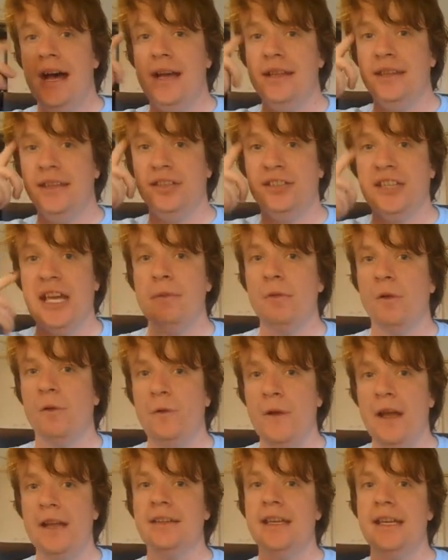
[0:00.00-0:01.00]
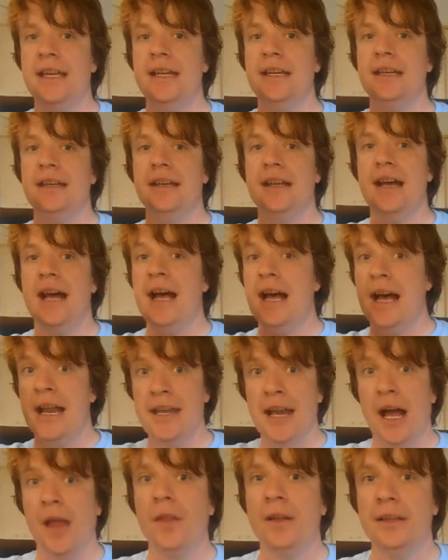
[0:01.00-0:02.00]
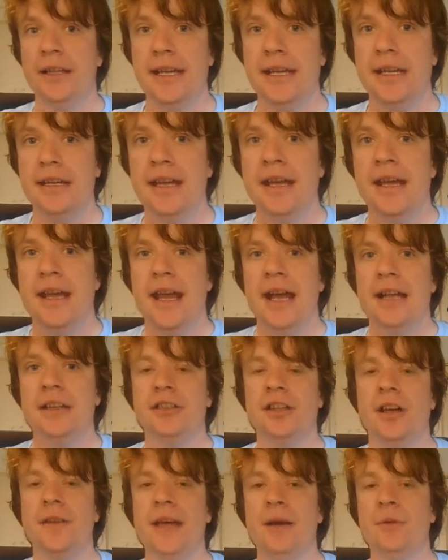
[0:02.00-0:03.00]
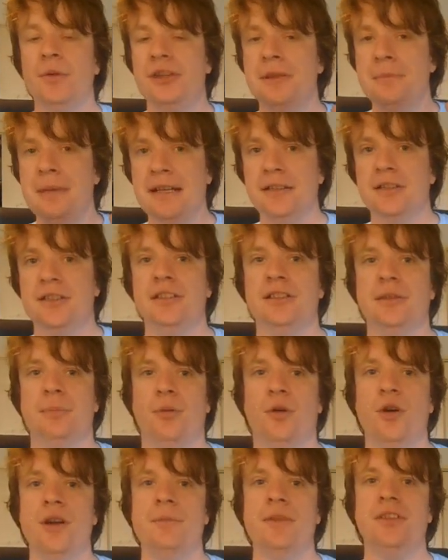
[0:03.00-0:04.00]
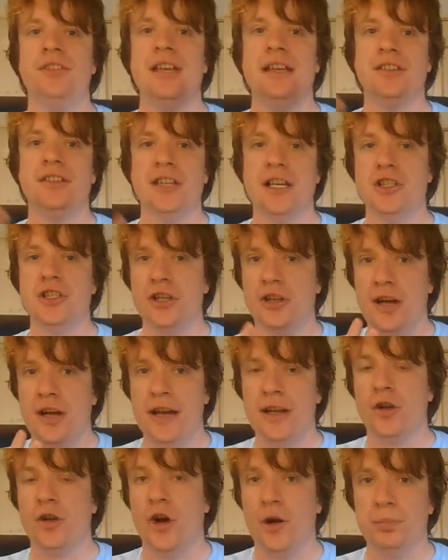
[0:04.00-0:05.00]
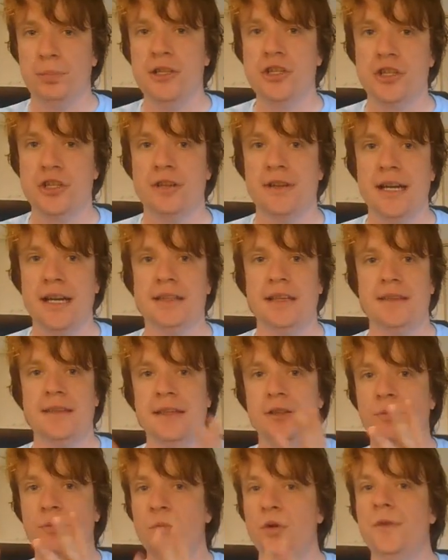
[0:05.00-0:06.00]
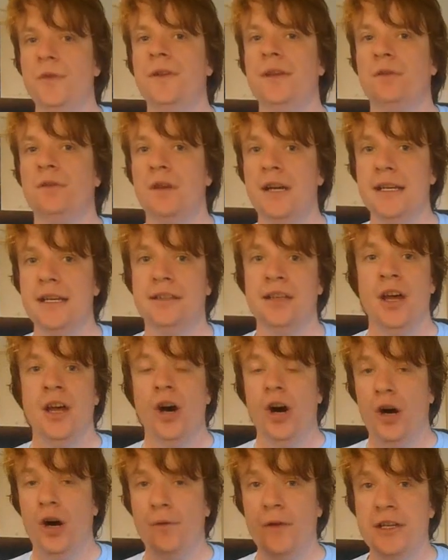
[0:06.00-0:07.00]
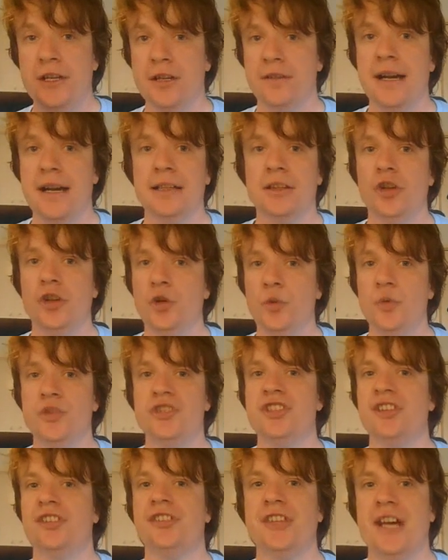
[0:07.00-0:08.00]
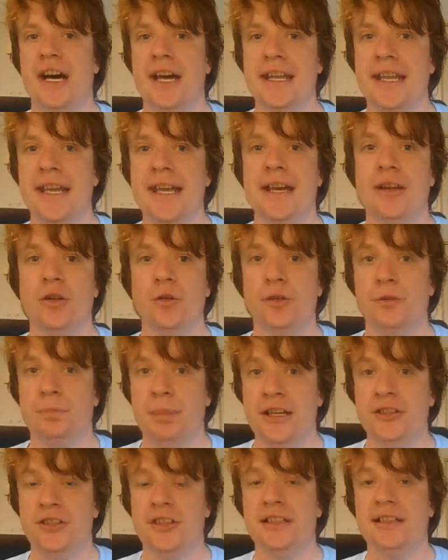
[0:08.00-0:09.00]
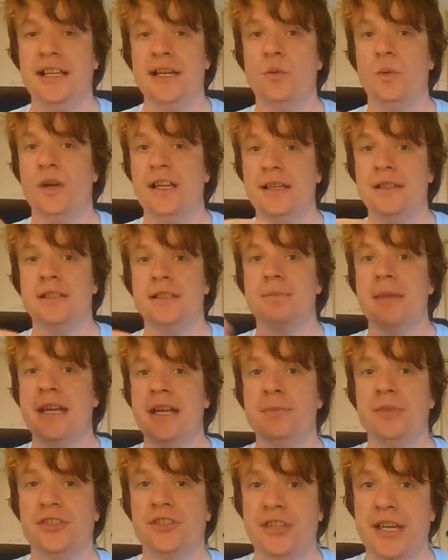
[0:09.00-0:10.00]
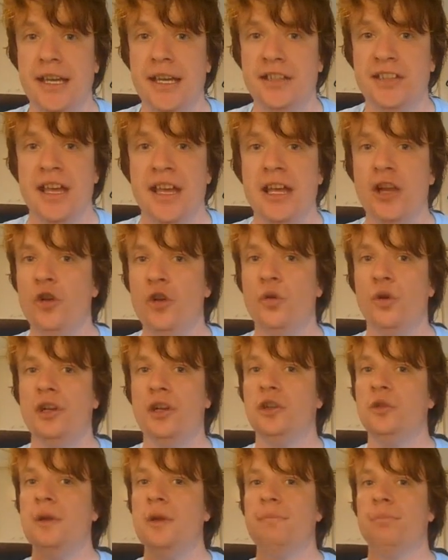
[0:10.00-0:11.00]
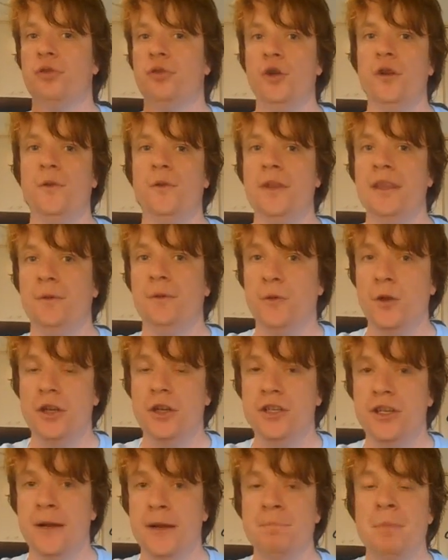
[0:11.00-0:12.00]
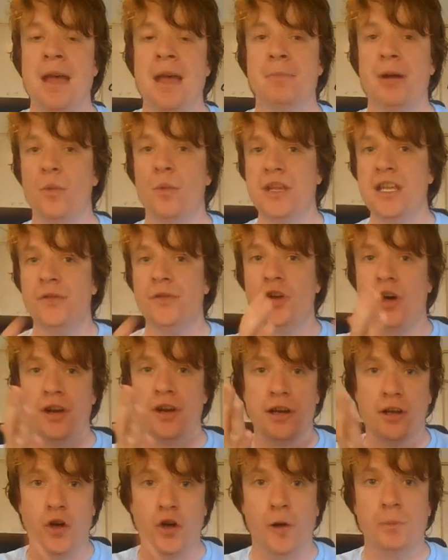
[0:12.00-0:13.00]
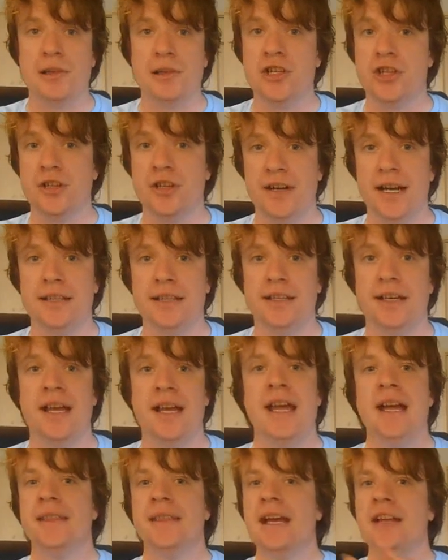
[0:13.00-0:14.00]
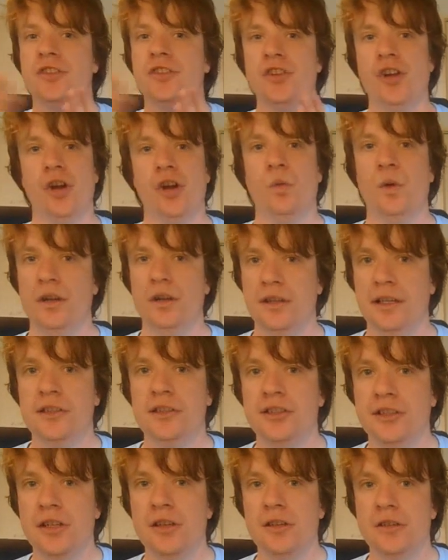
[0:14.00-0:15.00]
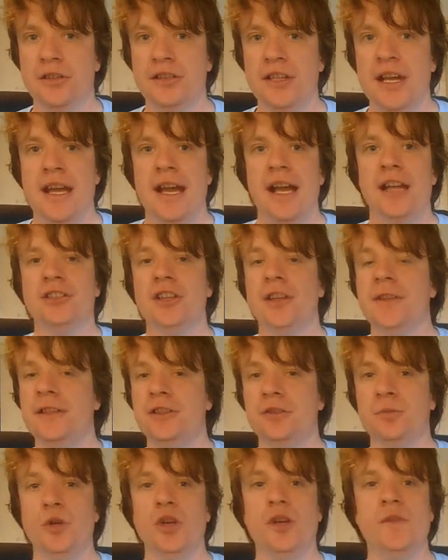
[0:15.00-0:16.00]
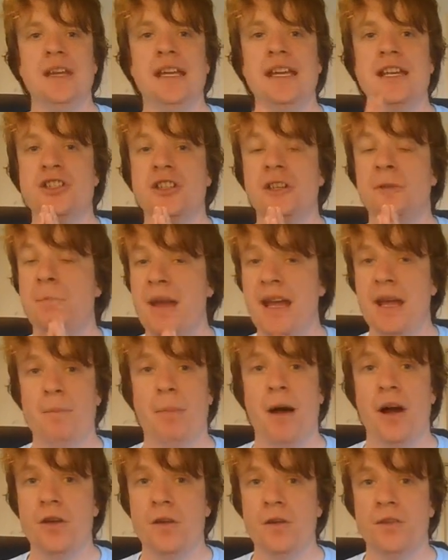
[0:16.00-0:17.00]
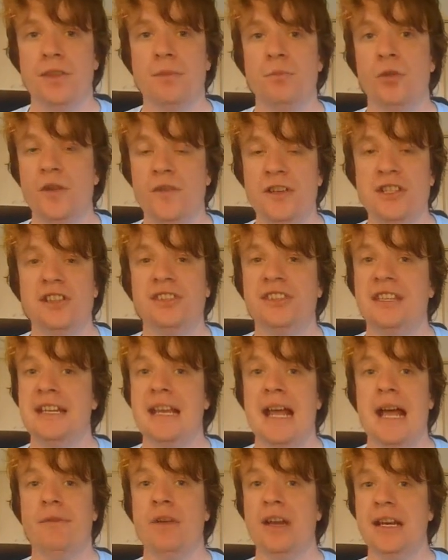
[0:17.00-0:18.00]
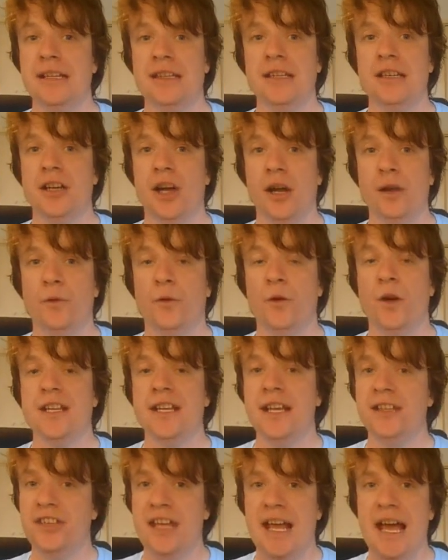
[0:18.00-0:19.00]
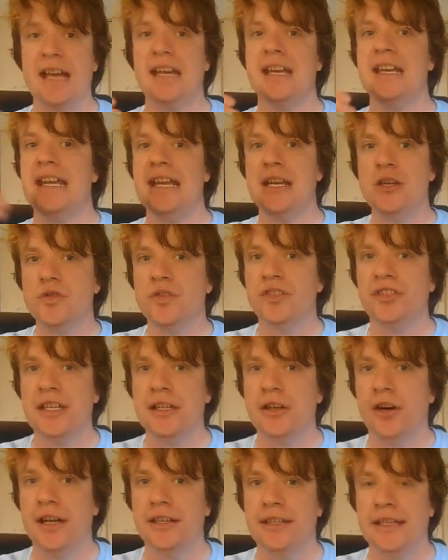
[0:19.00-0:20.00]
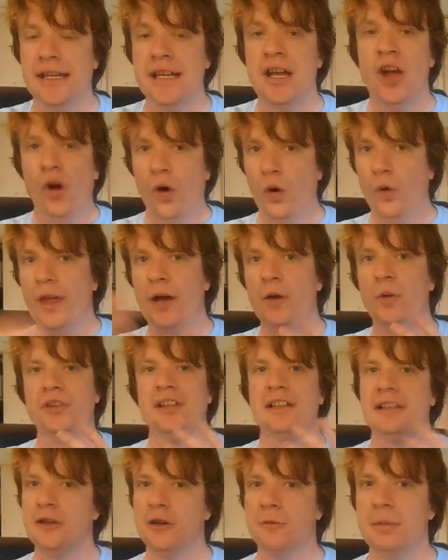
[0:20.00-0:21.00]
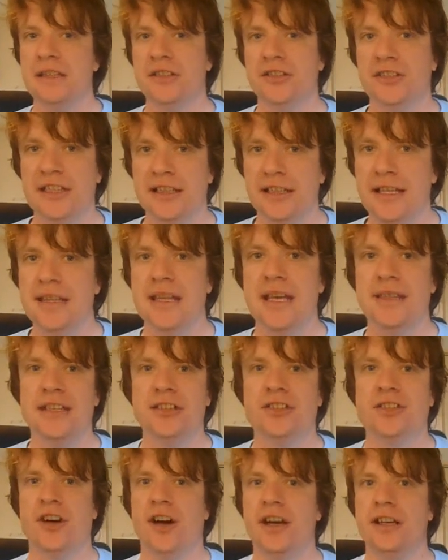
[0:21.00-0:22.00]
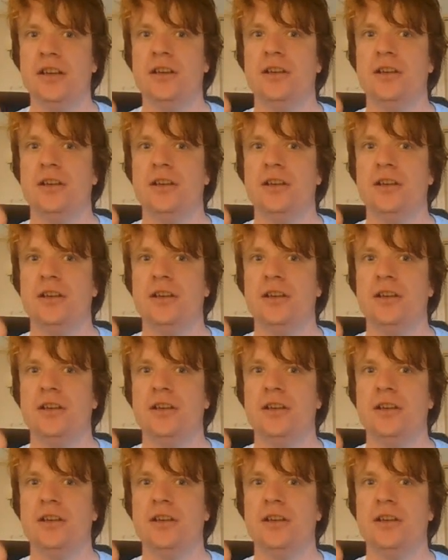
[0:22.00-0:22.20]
the same effect in another land. And so that was the biggest disappointment, is that such an accomplished director, this movie reeked of a director who was just starting out, who was basically willing to make mistakes in order to improve in the future. But when you've got an accomplished director, that's no real excuse. And so this movie is just bare bones. The movie just just didn't have anything going for it. Yes, it had an interesting idea, although it was a little bit silly that this guy could